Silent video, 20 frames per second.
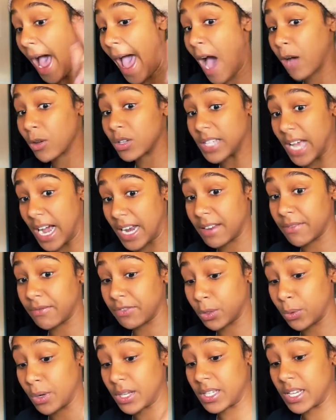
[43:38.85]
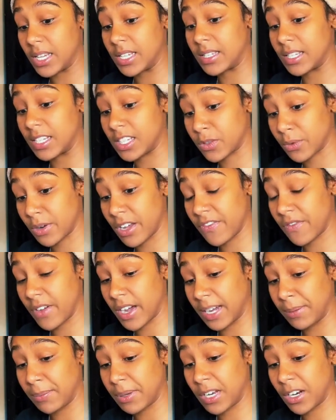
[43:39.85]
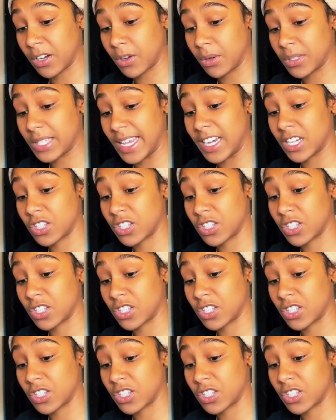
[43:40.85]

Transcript: outside influences, this 3 of fucking Pentacles,